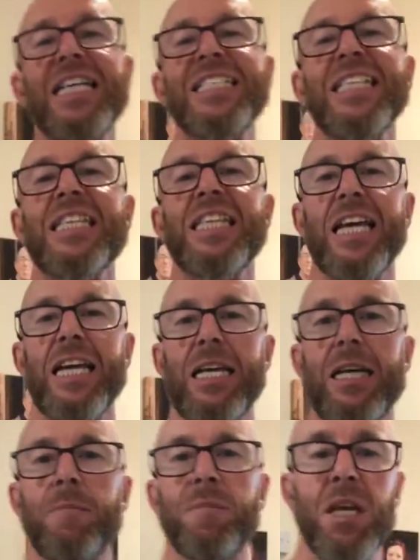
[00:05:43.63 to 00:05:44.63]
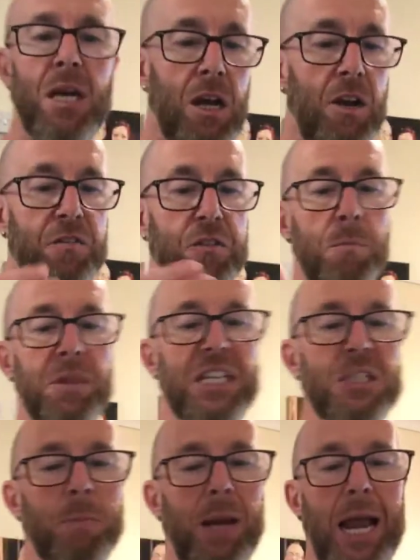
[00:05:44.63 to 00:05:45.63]
Okay, right, here's the
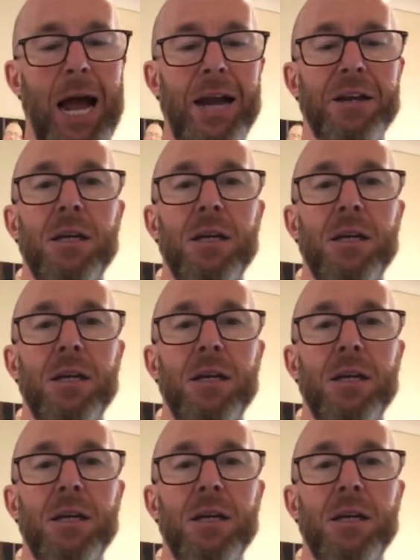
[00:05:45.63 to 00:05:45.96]
thing.